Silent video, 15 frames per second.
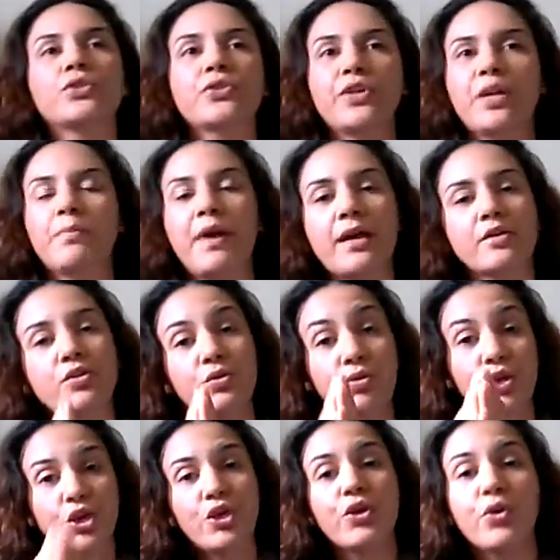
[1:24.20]
journey back to
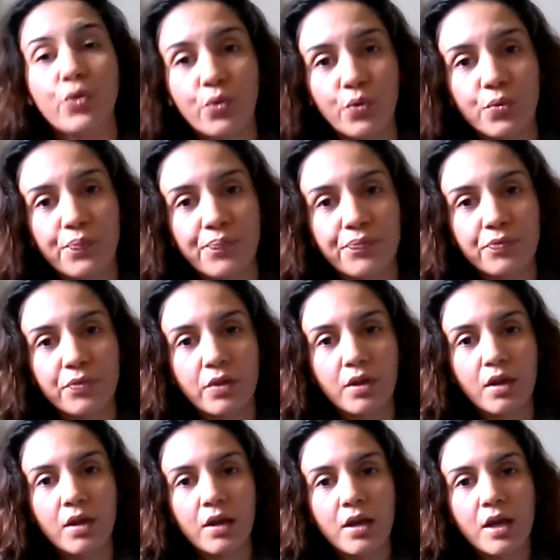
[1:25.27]
you
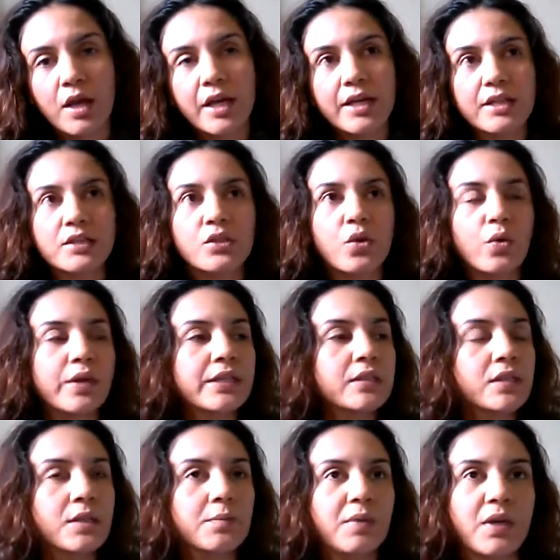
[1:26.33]
is
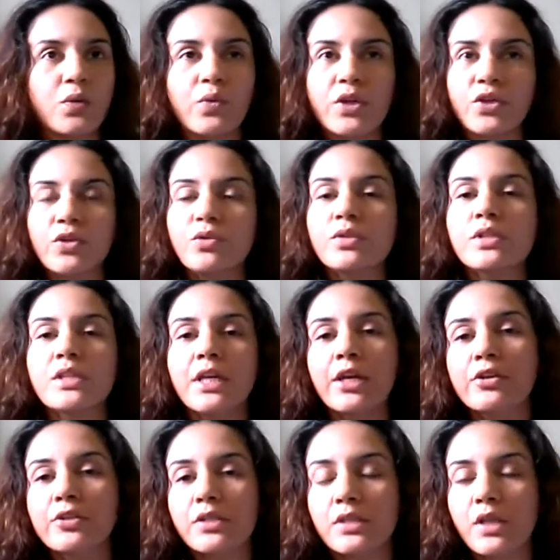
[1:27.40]
going to be when you see
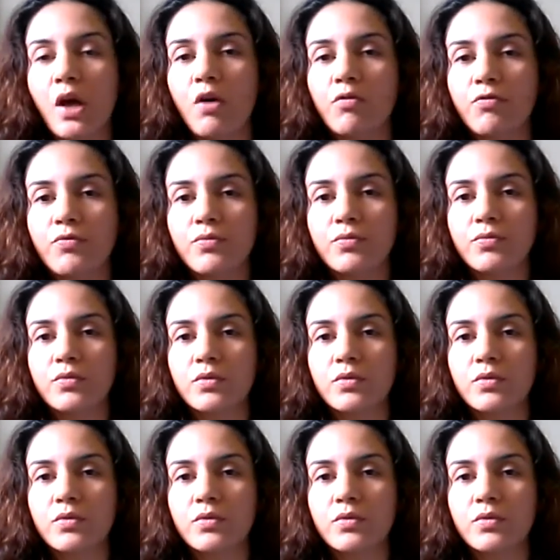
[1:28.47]
yourself,